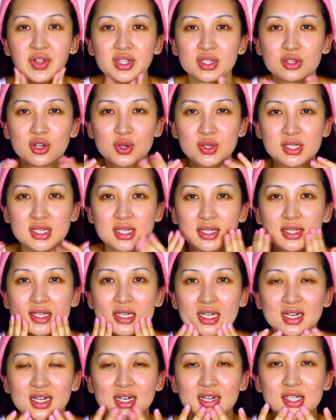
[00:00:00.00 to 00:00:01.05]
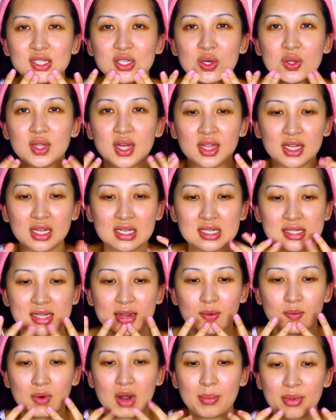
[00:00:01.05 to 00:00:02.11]
There's no silicone in it, so nothing is
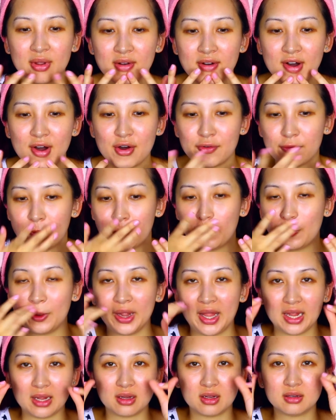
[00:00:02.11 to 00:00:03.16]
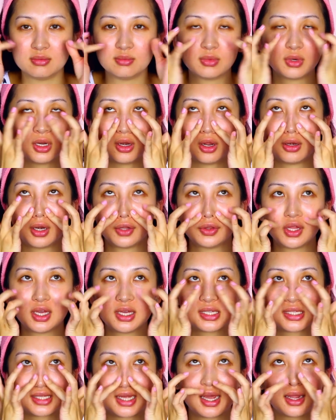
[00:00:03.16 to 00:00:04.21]
like rubbing off or like, nothing
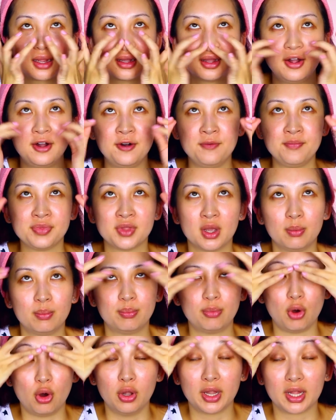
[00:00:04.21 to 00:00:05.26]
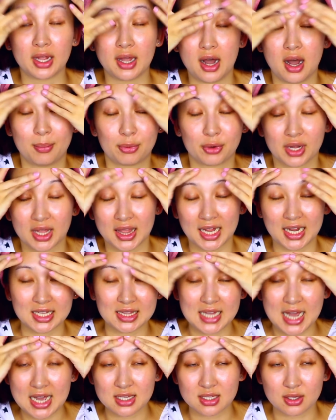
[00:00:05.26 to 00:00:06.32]
is like balling up or anything
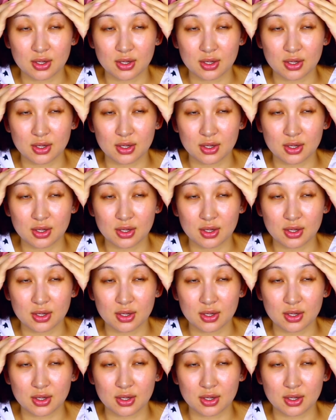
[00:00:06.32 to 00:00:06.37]
like that.